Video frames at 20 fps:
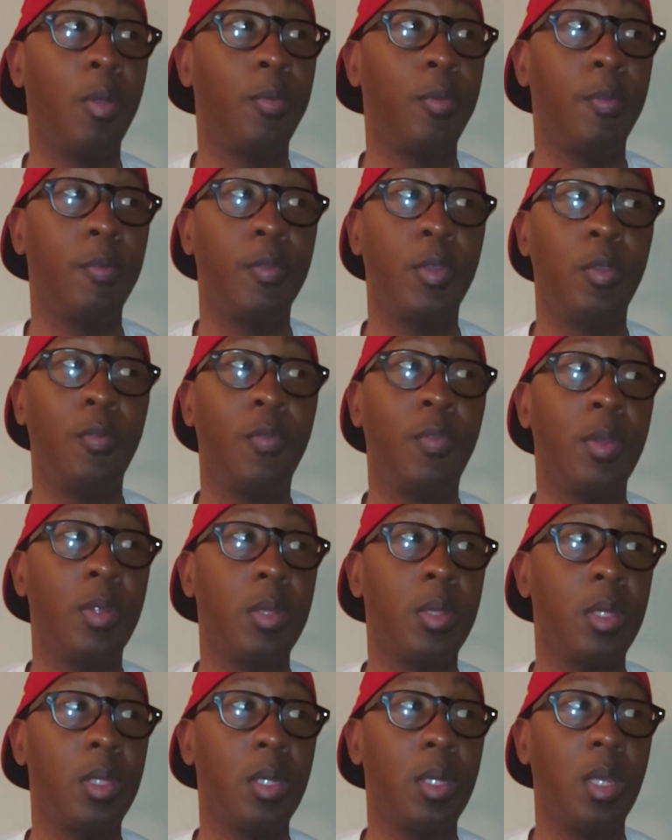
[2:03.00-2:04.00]
a review for
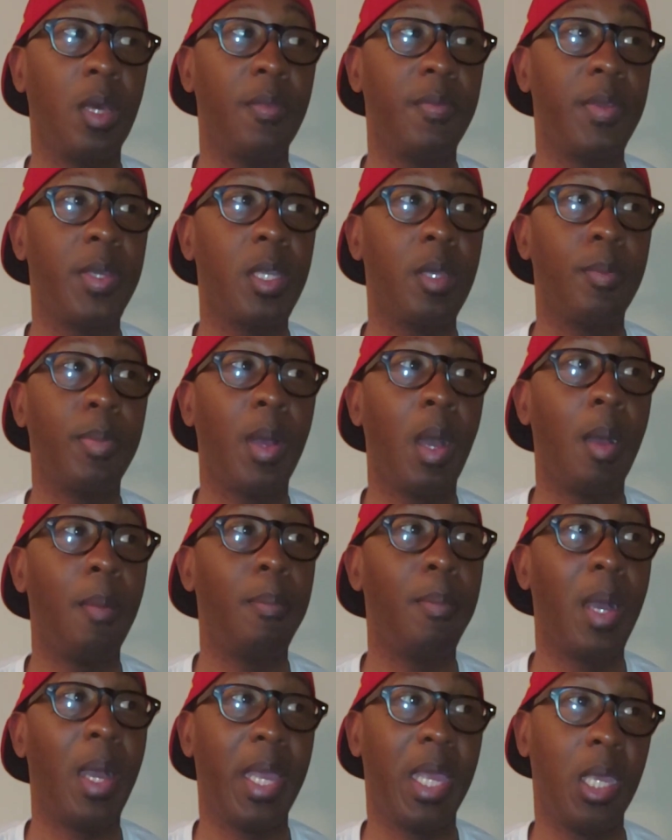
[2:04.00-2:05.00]
the Love and Hip Hop
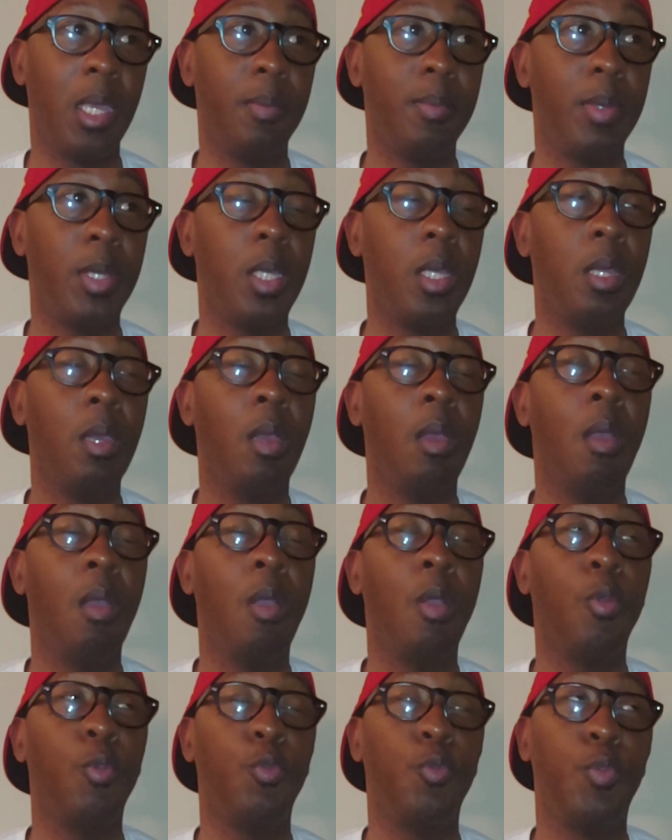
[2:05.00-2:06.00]
Miami
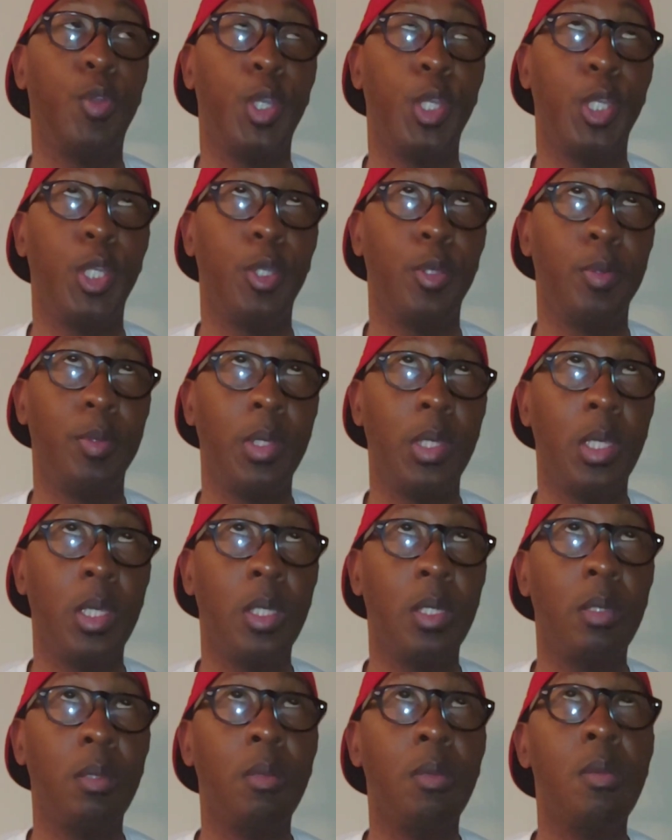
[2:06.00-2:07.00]

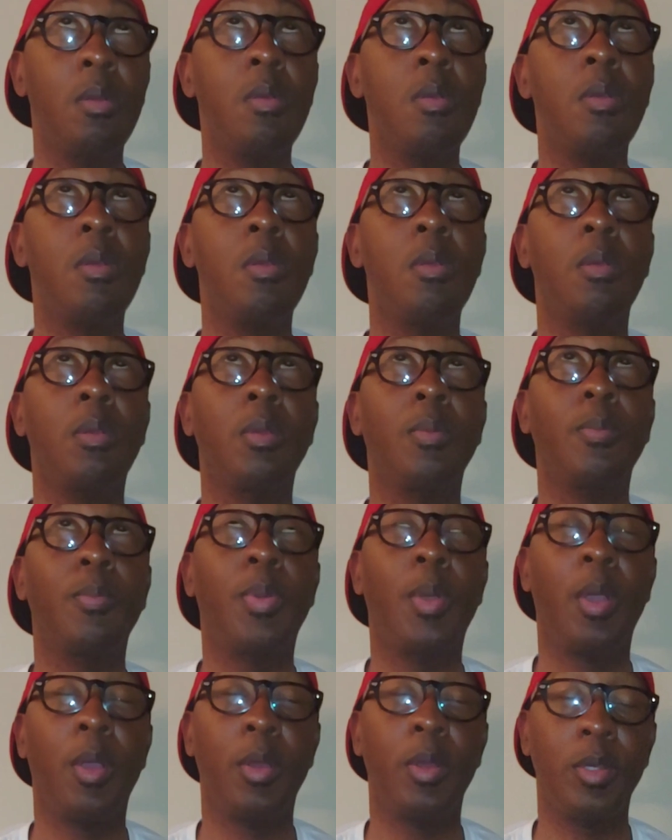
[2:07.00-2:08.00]
reunion
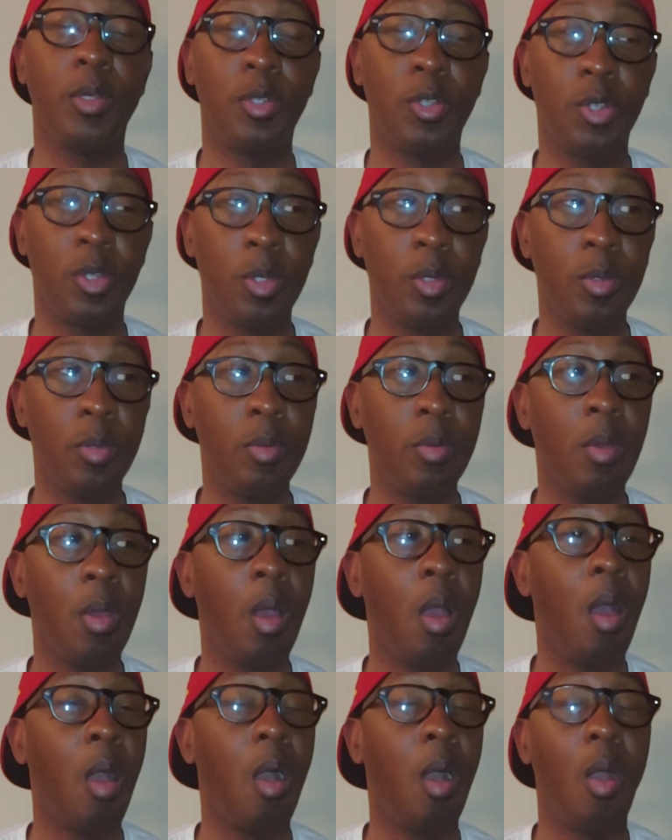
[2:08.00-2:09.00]
part two,
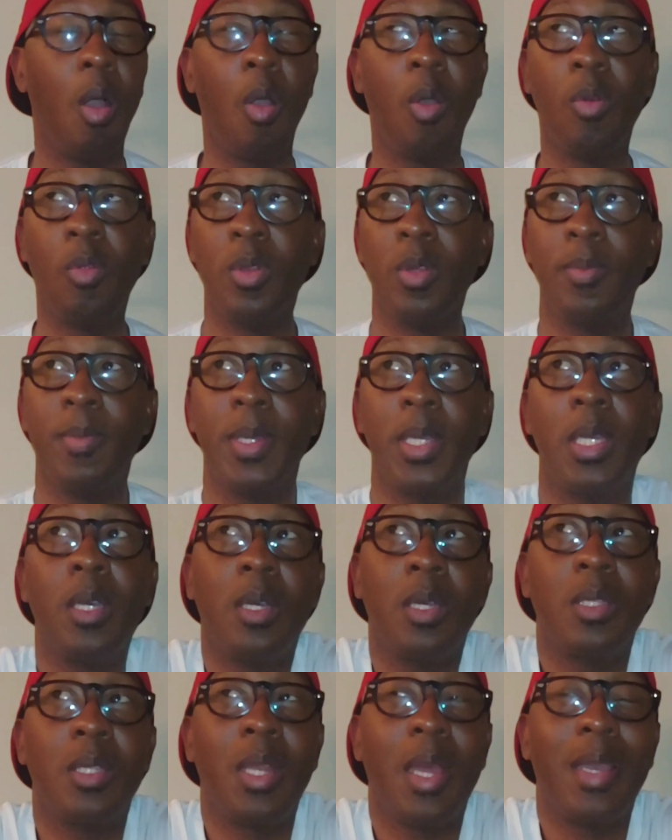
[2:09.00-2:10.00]
only
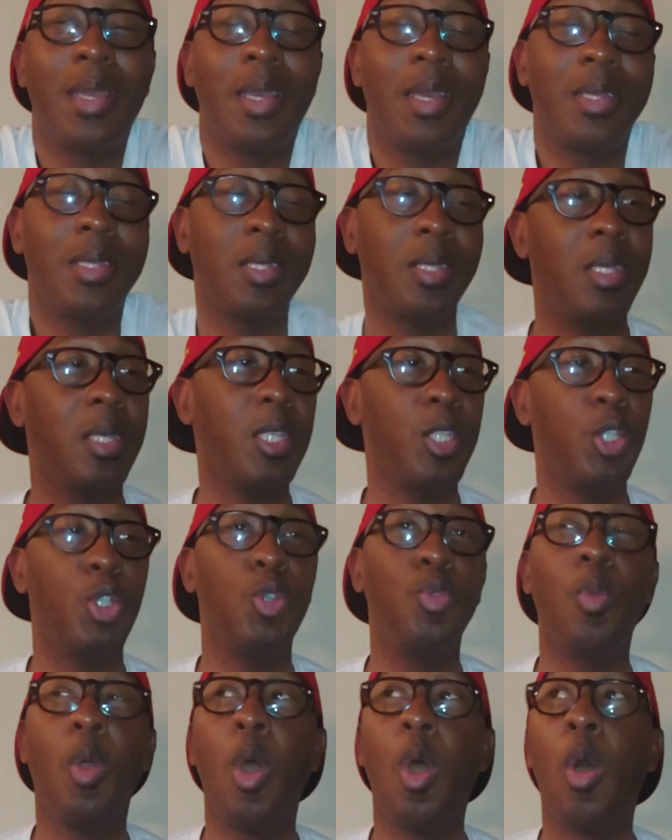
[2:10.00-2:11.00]
because, like I said,
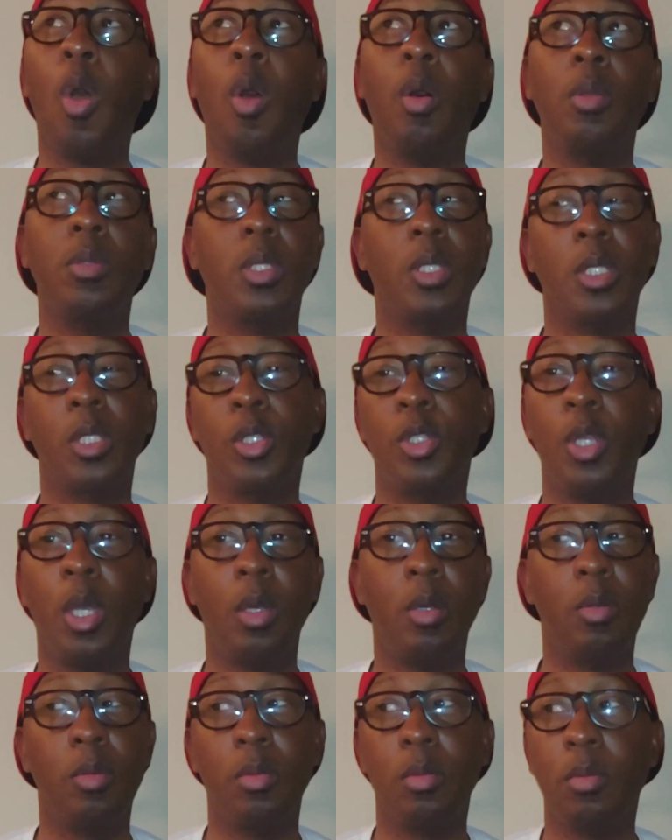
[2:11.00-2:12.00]
you all just
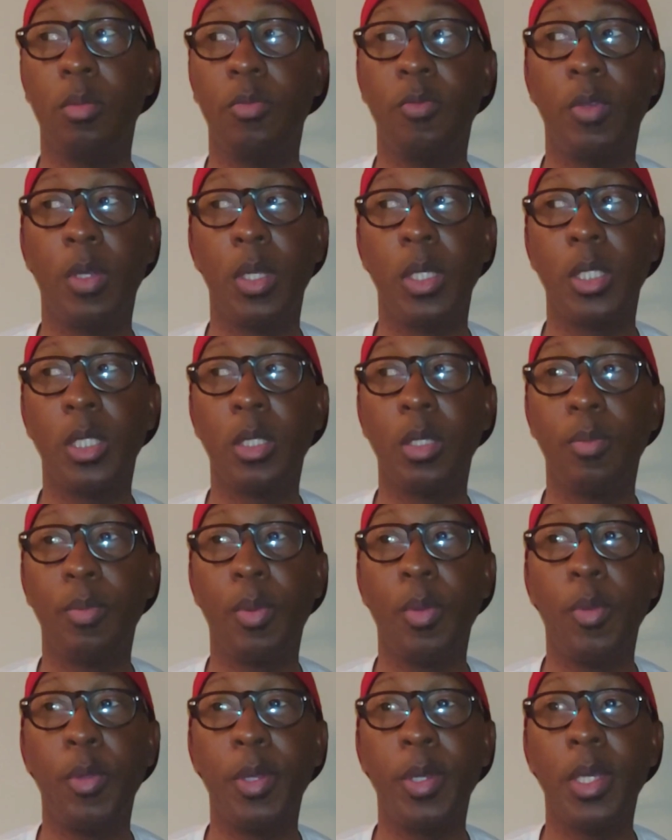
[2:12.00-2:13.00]
don't really
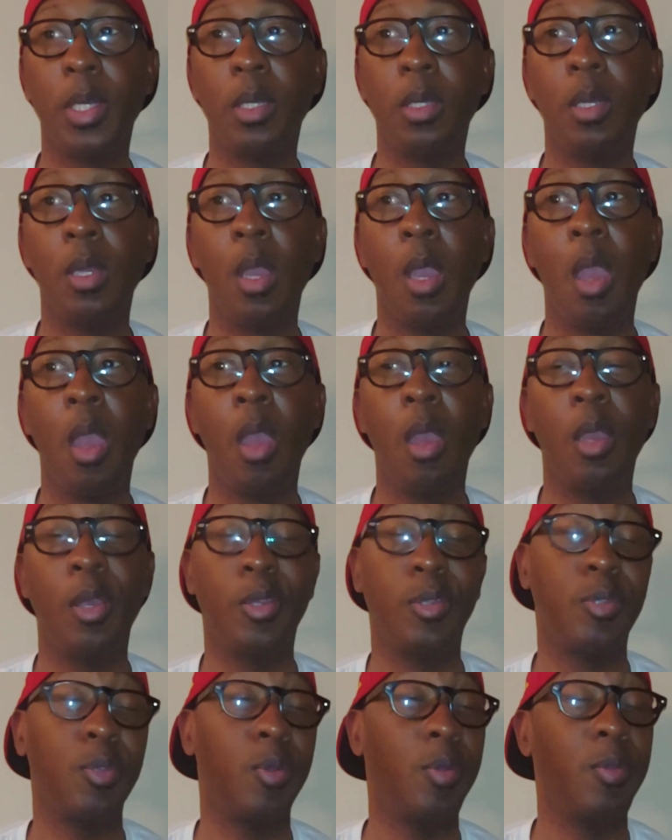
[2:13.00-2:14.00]
support it.
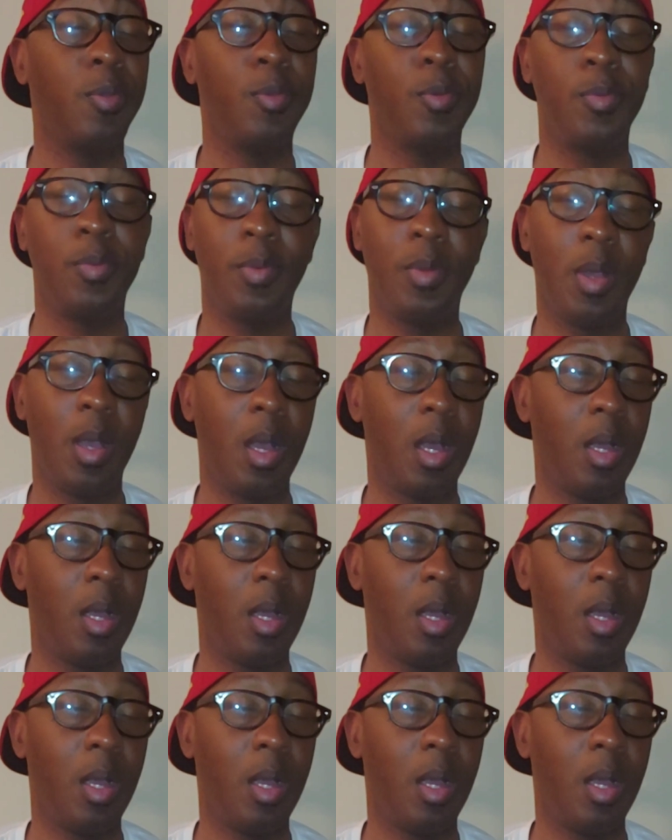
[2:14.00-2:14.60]
So,